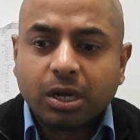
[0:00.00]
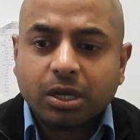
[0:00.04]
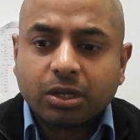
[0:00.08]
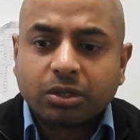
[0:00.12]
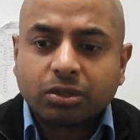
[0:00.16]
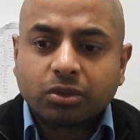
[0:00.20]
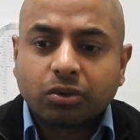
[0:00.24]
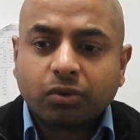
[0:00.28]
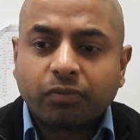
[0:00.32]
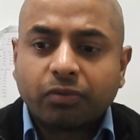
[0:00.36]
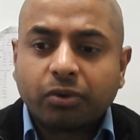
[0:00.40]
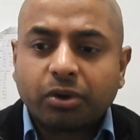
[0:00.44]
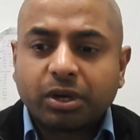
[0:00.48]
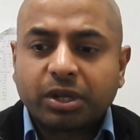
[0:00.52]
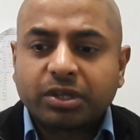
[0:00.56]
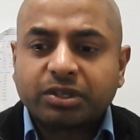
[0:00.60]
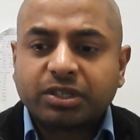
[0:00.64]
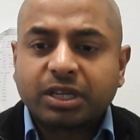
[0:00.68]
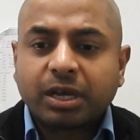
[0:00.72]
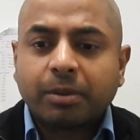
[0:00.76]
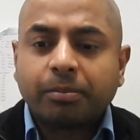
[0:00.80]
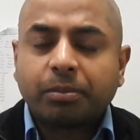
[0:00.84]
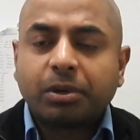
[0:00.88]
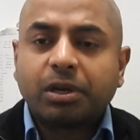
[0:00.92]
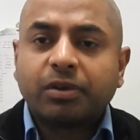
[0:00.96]
So for
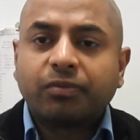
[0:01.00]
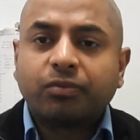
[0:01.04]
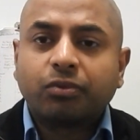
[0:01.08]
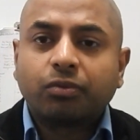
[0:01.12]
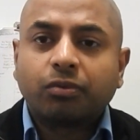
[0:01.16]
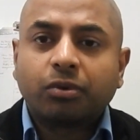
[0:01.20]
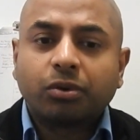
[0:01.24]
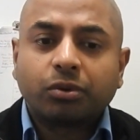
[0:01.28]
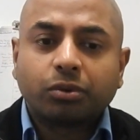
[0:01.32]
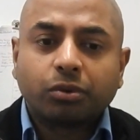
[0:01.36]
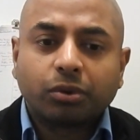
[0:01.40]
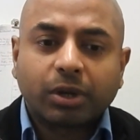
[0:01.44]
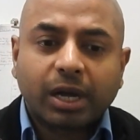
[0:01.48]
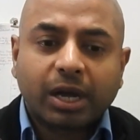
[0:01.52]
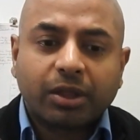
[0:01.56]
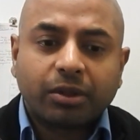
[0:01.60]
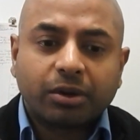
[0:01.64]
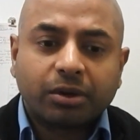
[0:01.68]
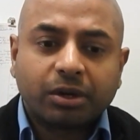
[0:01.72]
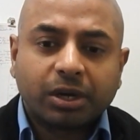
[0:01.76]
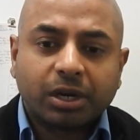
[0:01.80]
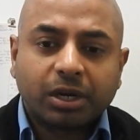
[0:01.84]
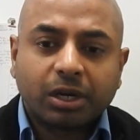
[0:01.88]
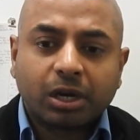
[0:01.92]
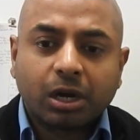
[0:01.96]
example, if you want to gather
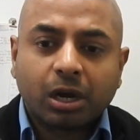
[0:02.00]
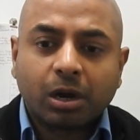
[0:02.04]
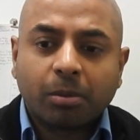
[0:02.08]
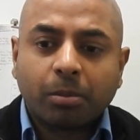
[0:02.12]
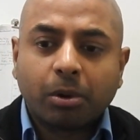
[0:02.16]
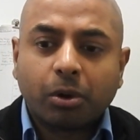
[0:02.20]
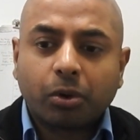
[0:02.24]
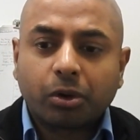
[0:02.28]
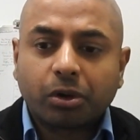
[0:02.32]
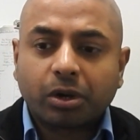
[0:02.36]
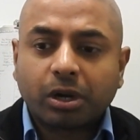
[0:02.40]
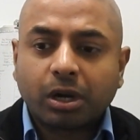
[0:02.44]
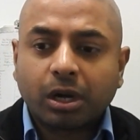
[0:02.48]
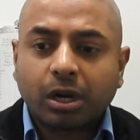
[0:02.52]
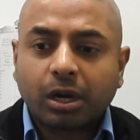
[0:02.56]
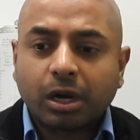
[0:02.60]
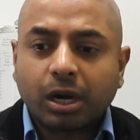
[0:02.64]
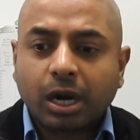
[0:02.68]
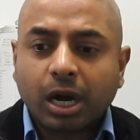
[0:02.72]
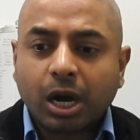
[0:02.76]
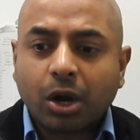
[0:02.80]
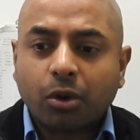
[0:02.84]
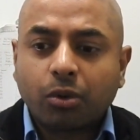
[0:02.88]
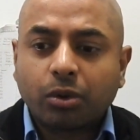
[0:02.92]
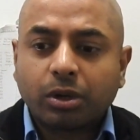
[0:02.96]
data about
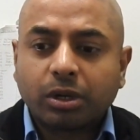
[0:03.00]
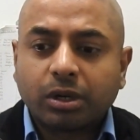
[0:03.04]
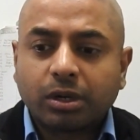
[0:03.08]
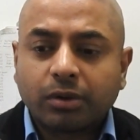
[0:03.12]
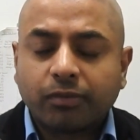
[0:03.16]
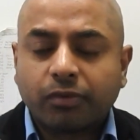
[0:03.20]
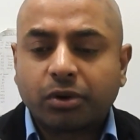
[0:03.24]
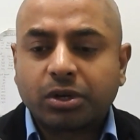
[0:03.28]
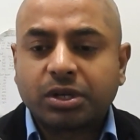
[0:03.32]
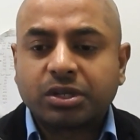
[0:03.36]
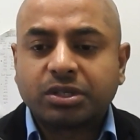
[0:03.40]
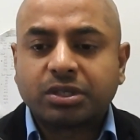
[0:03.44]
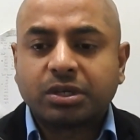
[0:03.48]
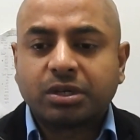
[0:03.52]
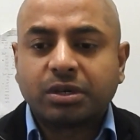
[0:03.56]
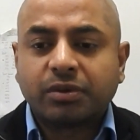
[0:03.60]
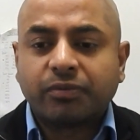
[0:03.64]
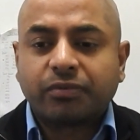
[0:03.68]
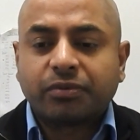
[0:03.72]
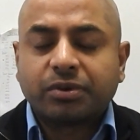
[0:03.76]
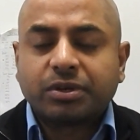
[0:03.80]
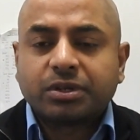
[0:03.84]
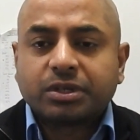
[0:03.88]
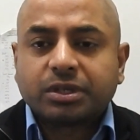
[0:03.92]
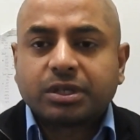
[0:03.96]
uh, how it what is the
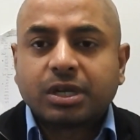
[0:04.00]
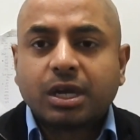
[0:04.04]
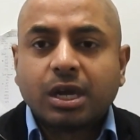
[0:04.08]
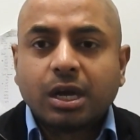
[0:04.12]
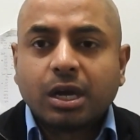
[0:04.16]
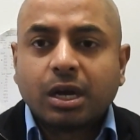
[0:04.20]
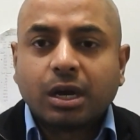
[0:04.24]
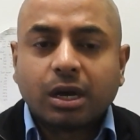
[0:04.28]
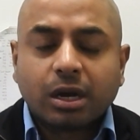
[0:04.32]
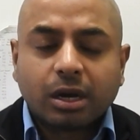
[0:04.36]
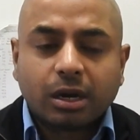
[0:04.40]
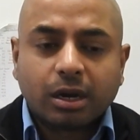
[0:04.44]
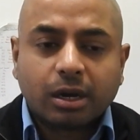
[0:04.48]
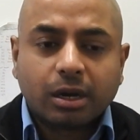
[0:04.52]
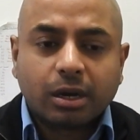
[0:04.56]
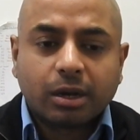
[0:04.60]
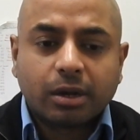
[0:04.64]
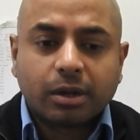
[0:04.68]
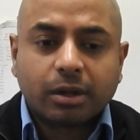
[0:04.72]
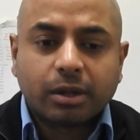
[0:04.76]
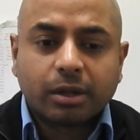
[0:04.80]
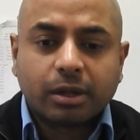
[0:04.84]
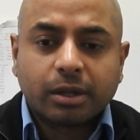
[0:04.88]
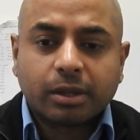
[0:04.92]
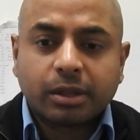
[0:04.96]
difference
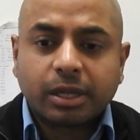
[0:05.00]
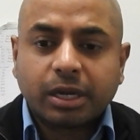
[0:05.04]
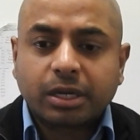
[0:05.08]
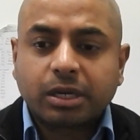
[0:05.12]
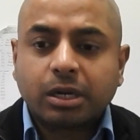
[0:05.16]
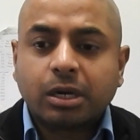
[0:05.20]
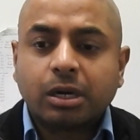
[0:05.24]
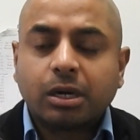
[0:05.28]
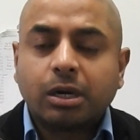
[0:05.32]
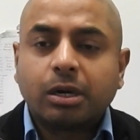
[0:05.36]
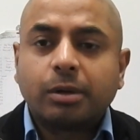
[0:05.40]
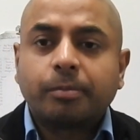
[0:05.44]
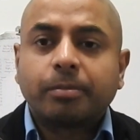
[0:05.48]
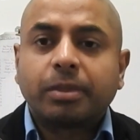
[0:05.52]
uh, that uh,